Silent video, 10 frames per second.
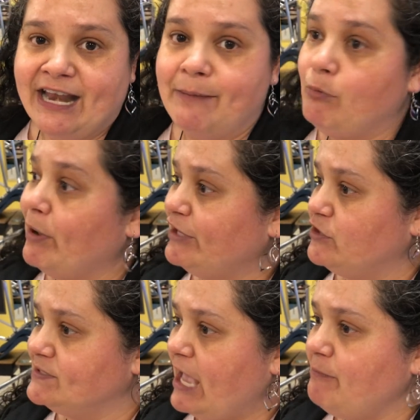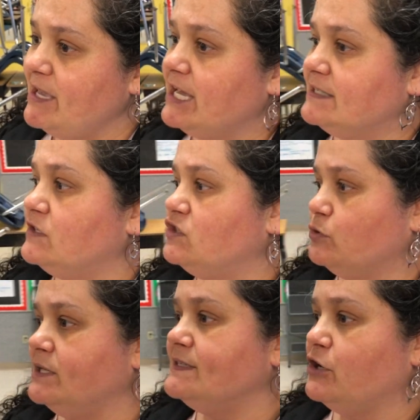and I pointed those out because the
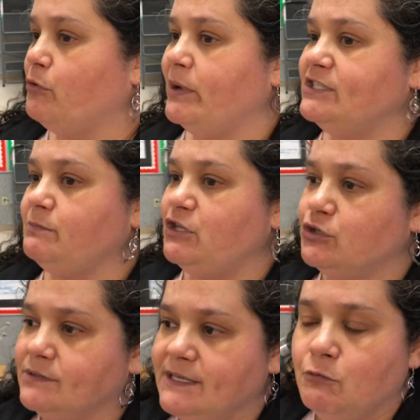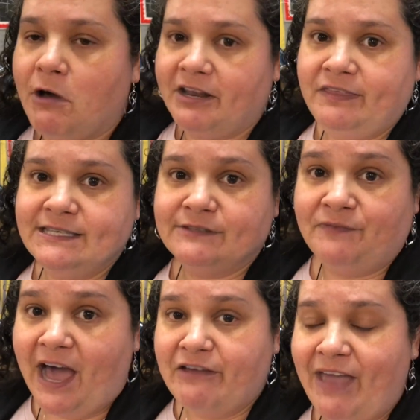students are going to be choosing one of these
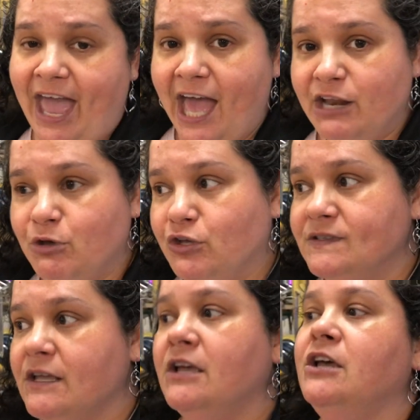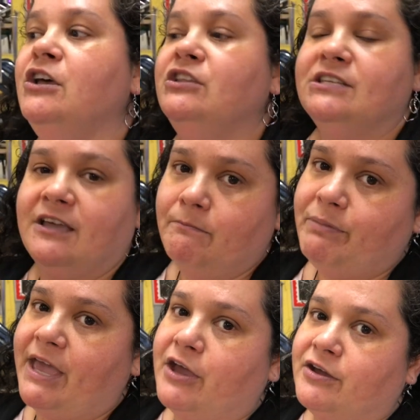five animals to
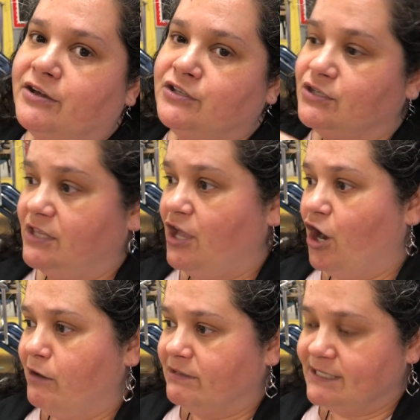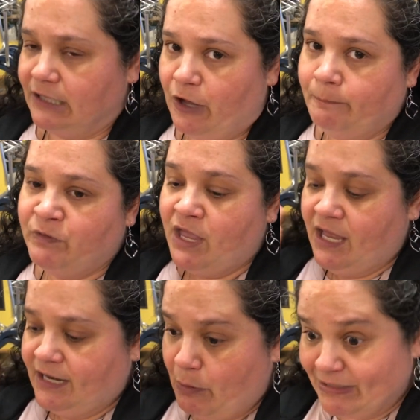compare to the armadillo.
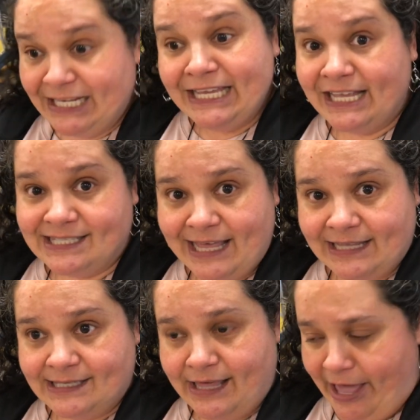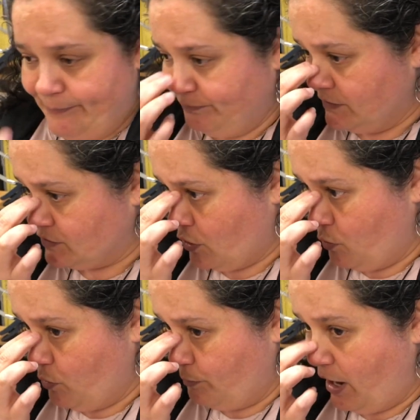Now, we didn't get to that today, so
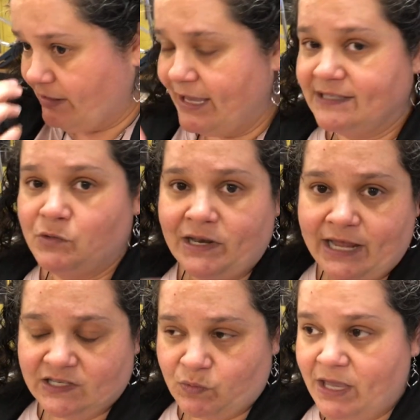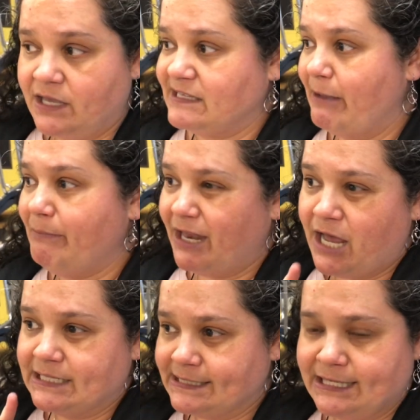we'll probably get to it next week because I may
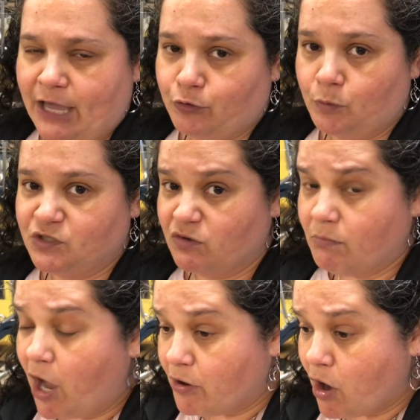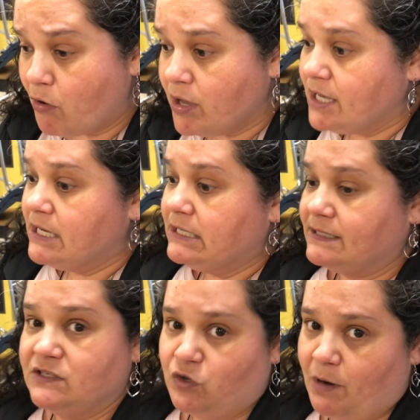not see that group tomorrow
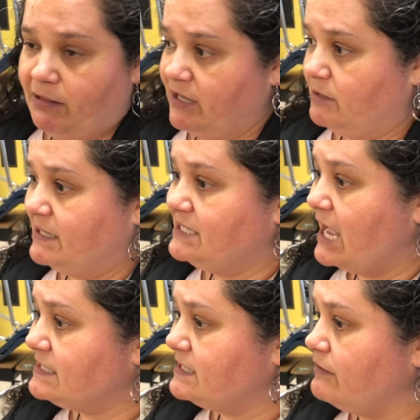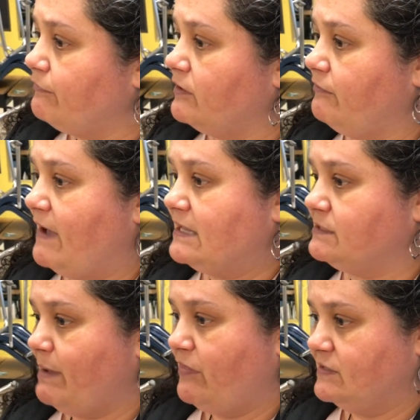since they're probably going to be testing for the FAST math